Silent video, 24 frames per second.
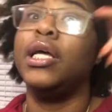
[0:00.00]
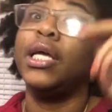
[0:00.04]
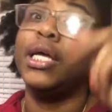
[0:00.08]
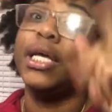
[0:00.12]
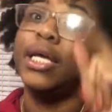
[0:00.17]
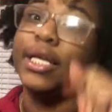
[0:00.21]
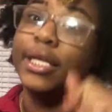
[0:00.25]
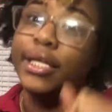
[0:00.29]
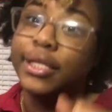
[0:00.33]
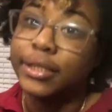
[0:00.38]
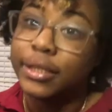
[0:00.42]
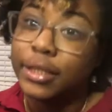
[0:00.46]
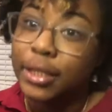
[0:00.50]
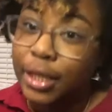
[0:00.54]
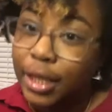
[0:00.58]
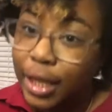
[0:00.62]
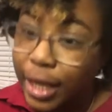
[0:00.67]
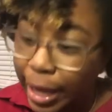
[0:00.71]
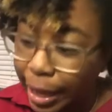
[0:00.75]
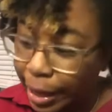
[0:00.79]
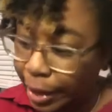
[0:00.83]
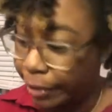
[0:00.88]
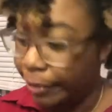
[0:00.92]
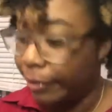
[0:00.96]
Is a
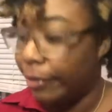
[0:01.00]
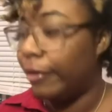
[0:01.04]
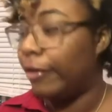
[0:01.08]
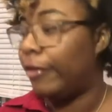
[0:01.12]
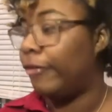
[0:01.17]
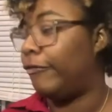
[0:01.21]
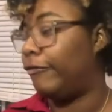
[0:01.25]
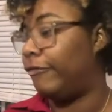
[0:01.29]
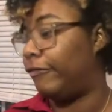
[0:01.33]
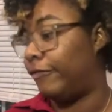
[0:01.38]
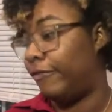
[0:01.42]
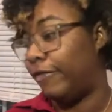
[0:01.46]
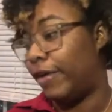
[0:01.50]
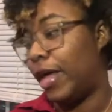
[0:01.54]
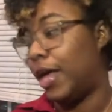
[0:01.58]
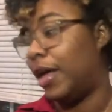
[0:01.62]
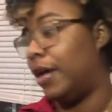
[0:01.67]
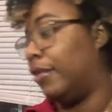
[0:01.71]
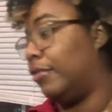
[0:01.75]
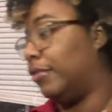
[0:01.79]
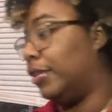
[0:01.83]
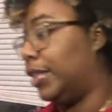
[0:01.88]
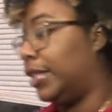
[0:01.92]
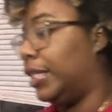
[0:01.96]
lie.
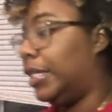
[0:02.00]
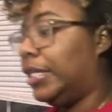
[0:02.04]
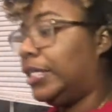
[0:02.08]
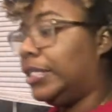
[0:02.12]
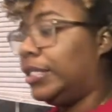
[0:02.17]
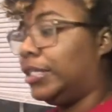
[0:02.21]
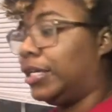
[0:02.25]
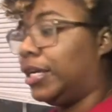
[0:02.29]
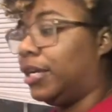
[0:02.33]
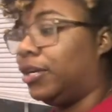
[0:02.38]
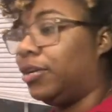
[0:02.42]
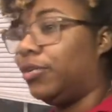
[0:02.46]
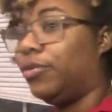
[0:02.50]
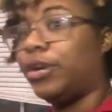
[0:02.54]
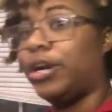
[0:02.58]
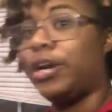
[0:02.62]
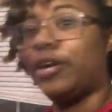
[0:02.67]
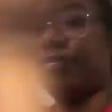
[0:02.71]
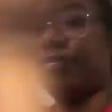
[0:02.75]
Found these underwear